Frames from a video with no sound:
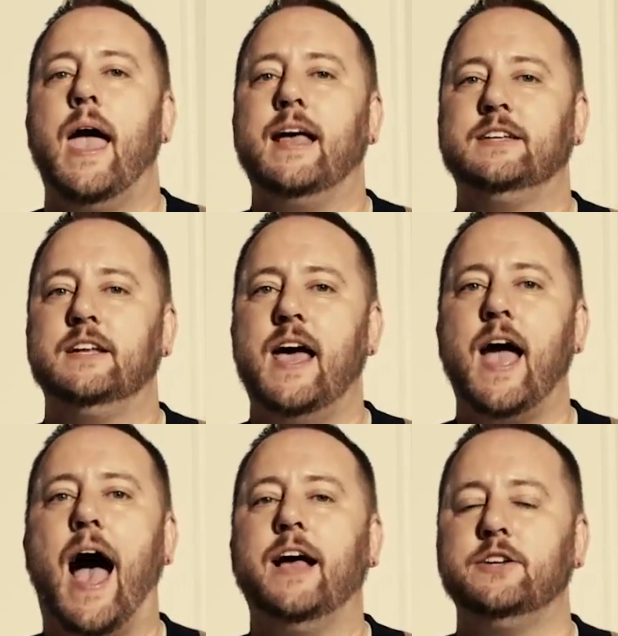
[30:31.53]
And today,
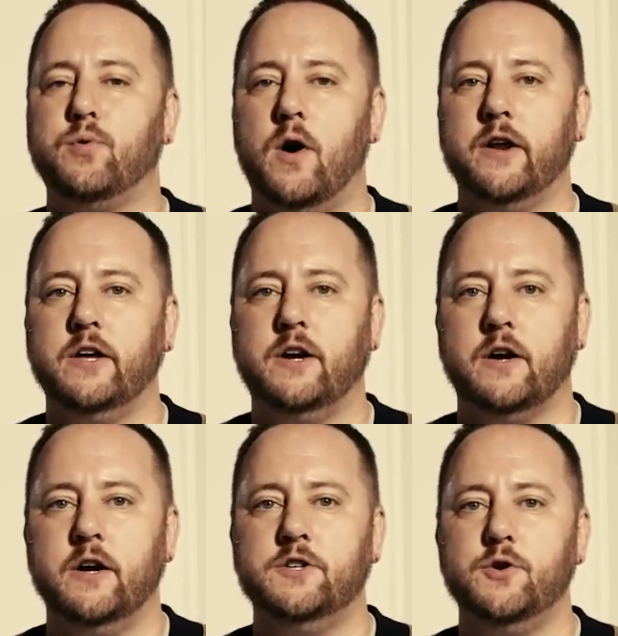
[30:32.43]
I just want to
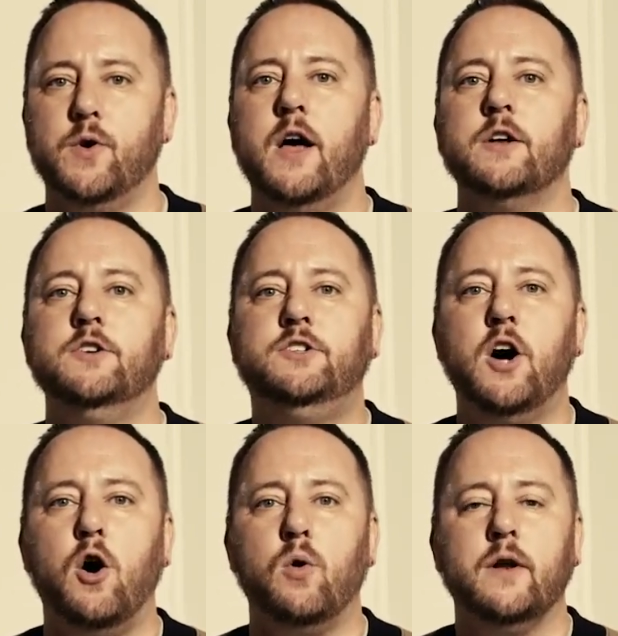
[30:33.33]
encourage you
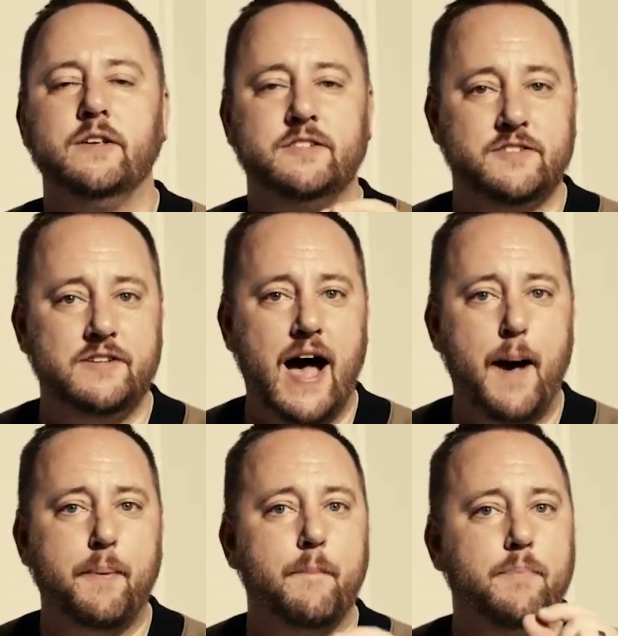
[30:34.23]
don't
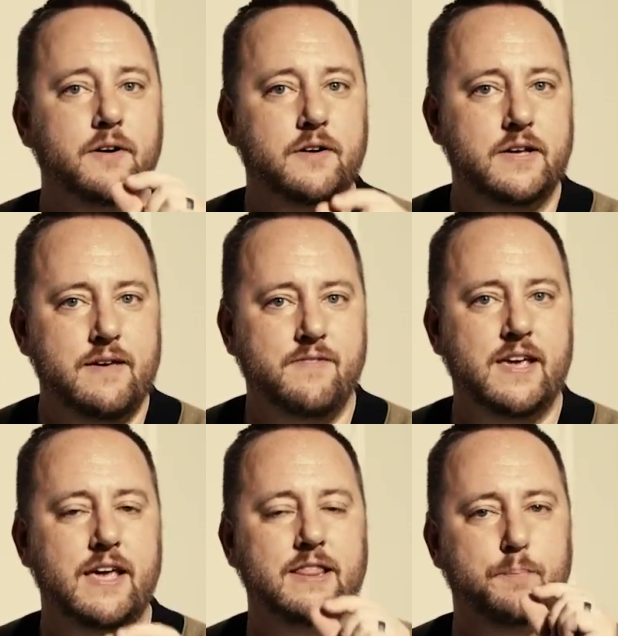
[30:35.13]
stop
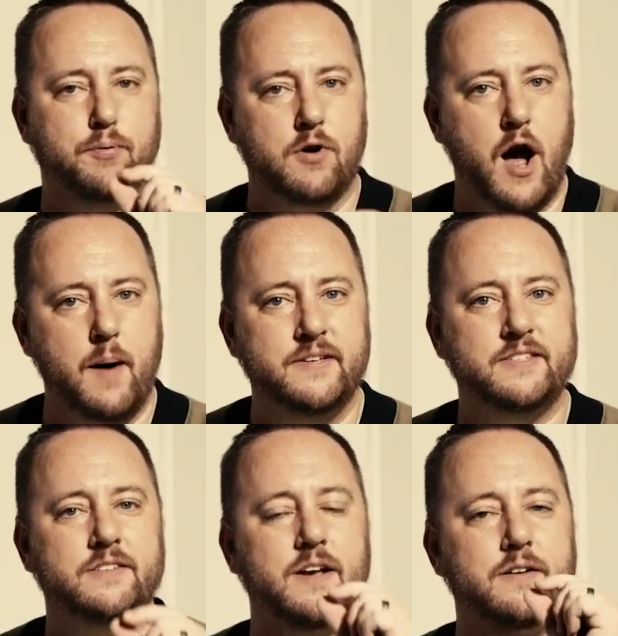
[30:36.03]
believing in the
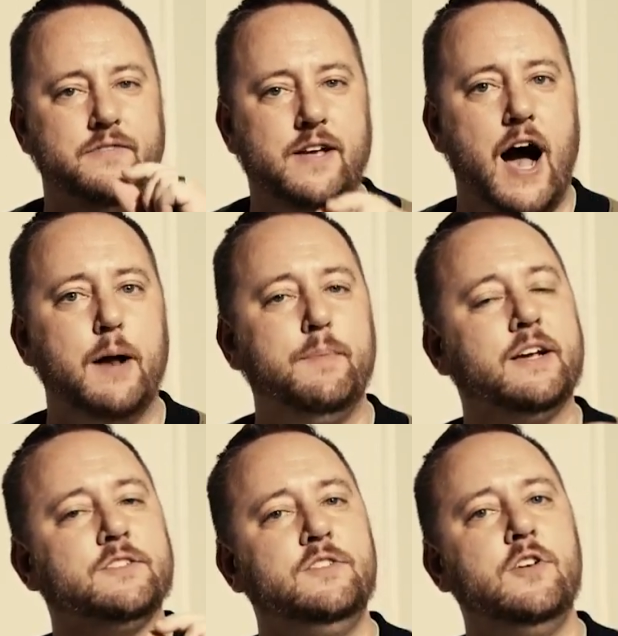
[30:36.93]
promises of God
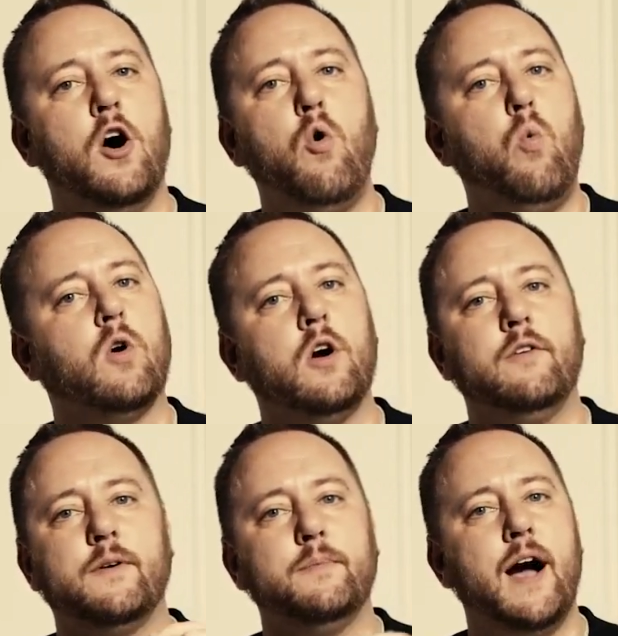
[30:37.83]
because no
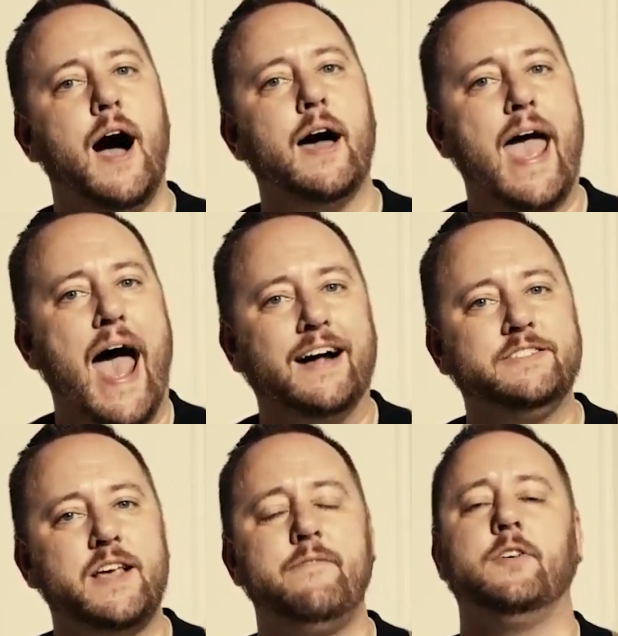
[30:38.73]
word from God
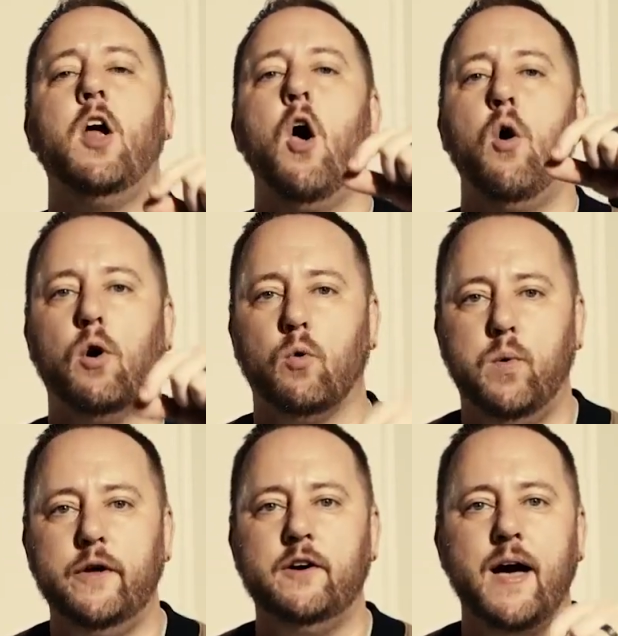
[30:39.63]
has ever or
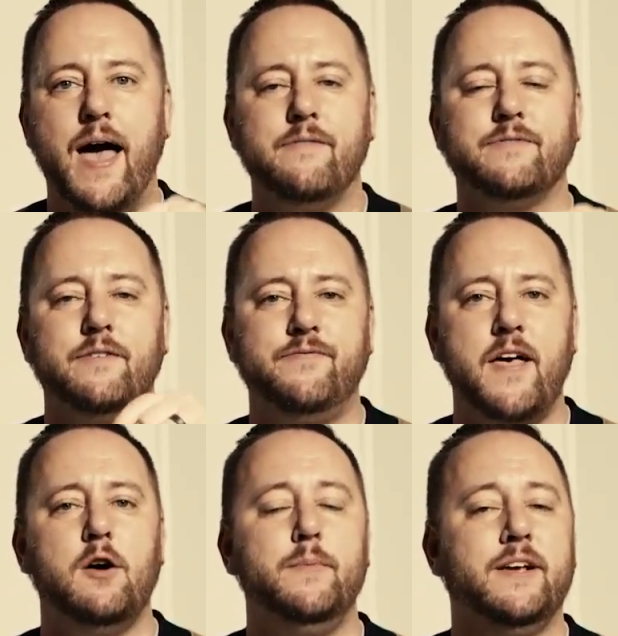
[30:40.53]
will ever
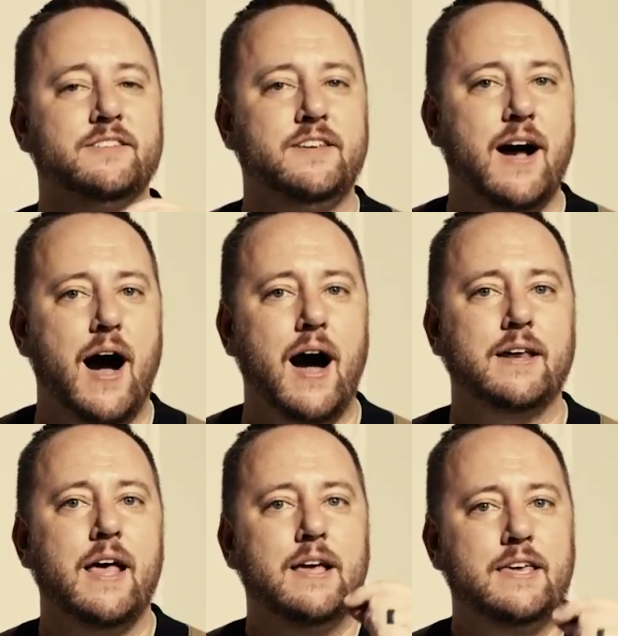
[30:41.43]
fail because
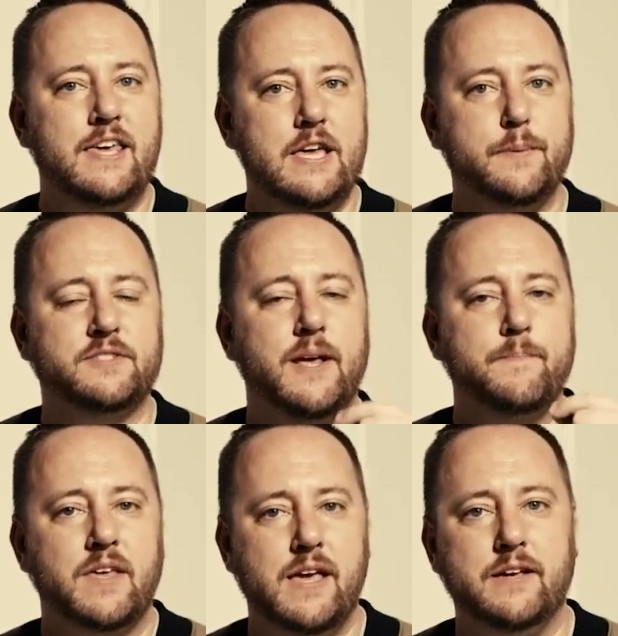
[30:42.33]
God keeps
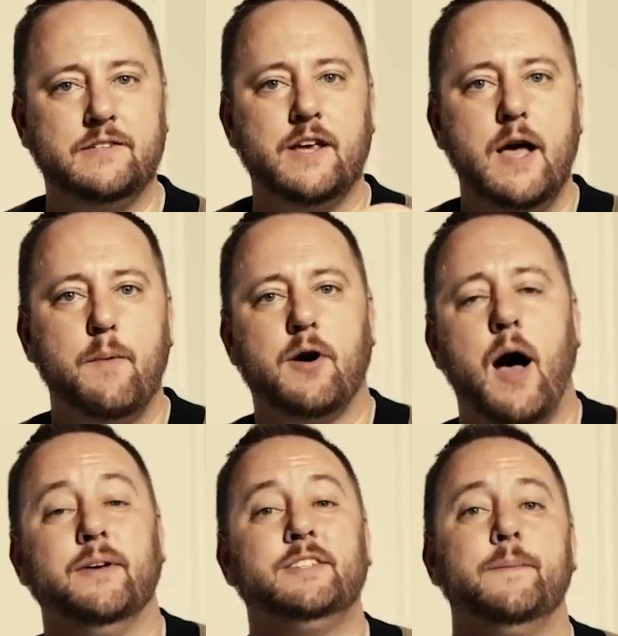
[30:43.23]
his
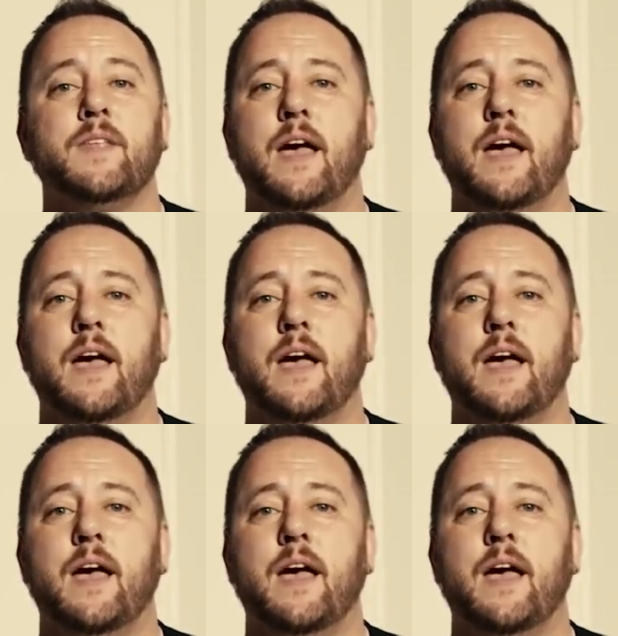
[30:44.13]
promise.